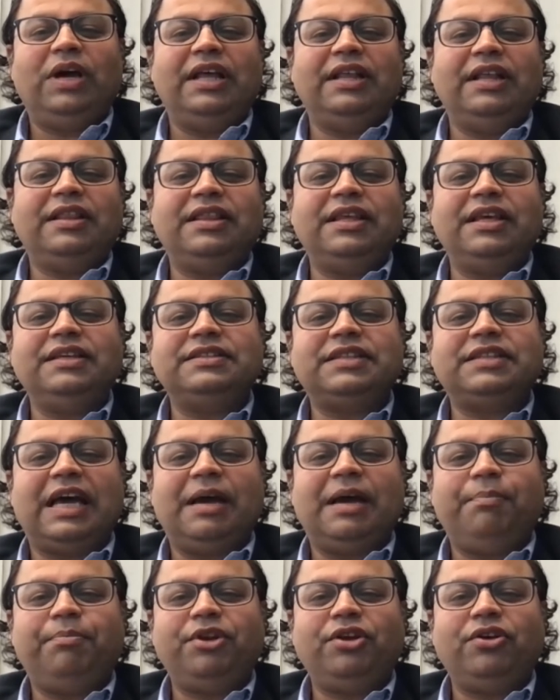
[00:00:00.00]
and things
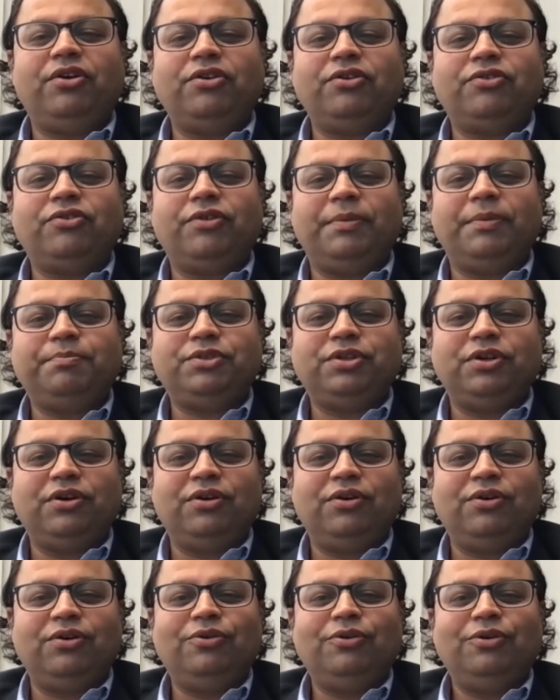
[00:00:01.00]
happening on
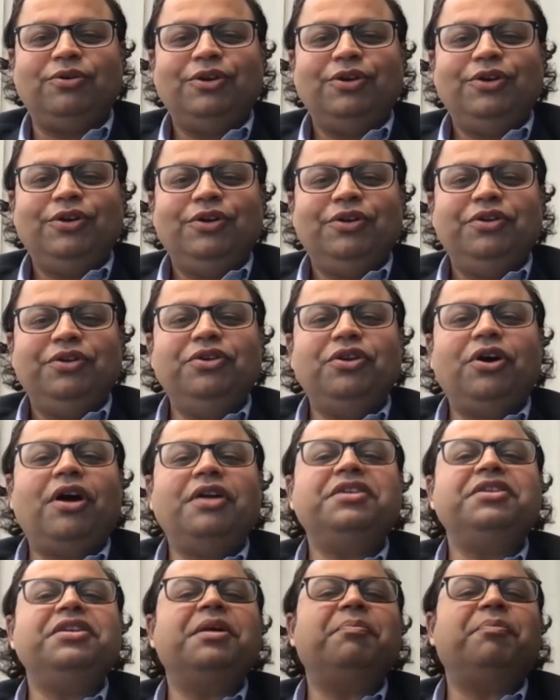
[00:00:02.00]
crypto
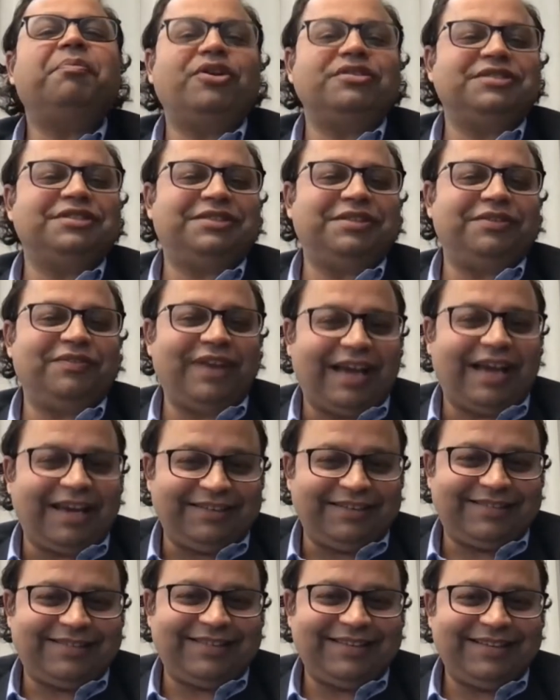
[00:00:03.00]
not in a positive light.
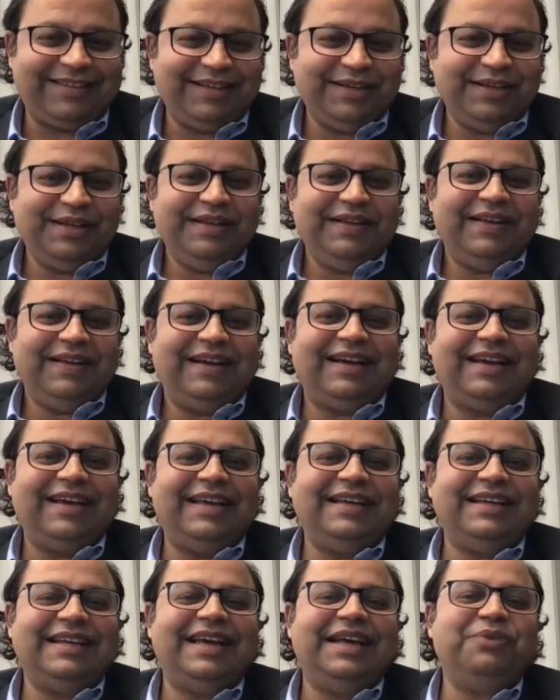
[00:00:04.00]

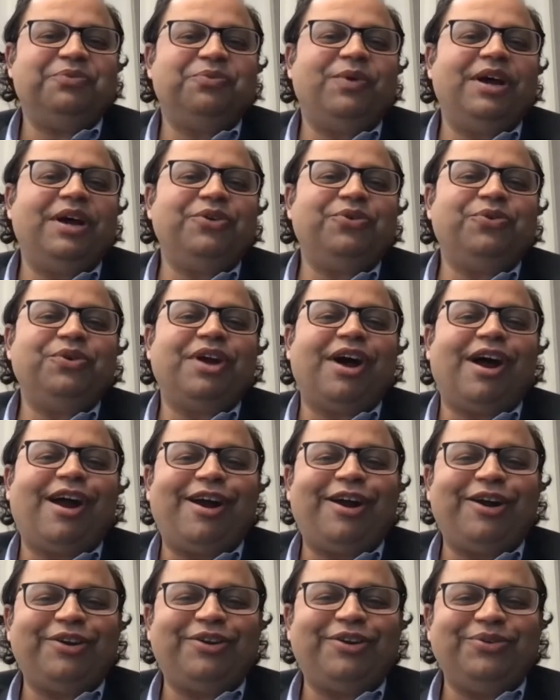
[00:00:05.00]
And, and one could
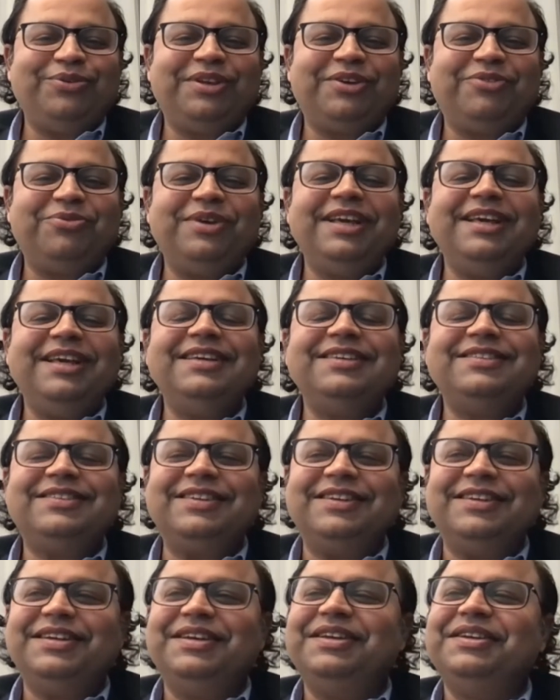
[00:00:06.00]
argue the
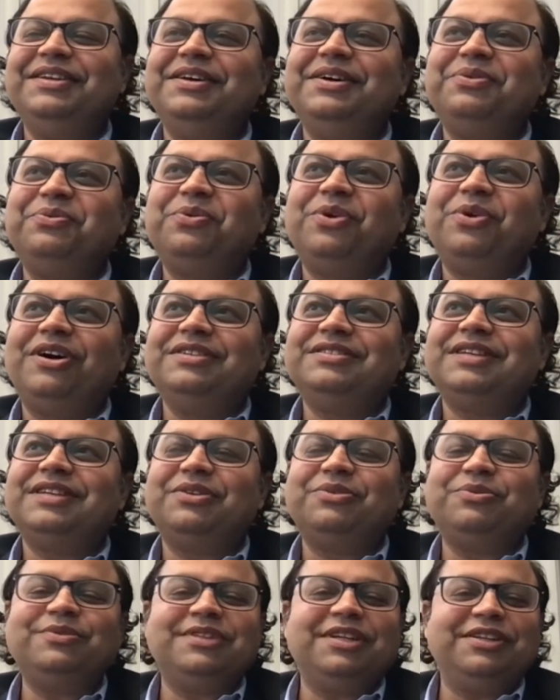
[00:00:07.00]
reason was that
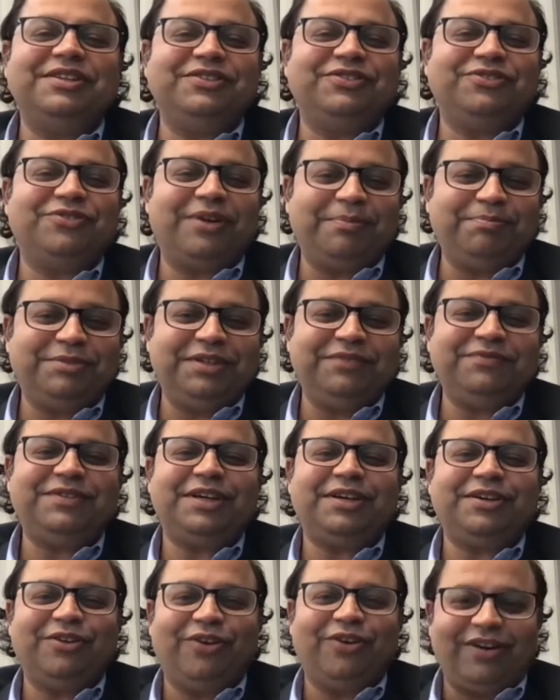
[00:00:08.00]
it was a disruptive
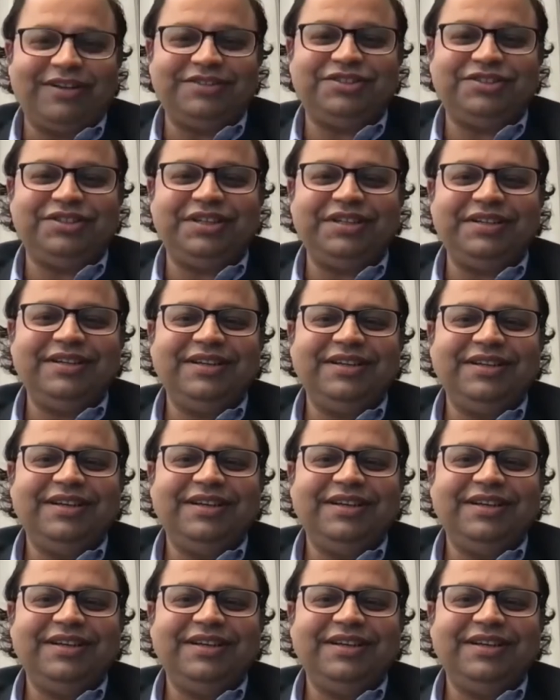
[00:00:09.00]
technology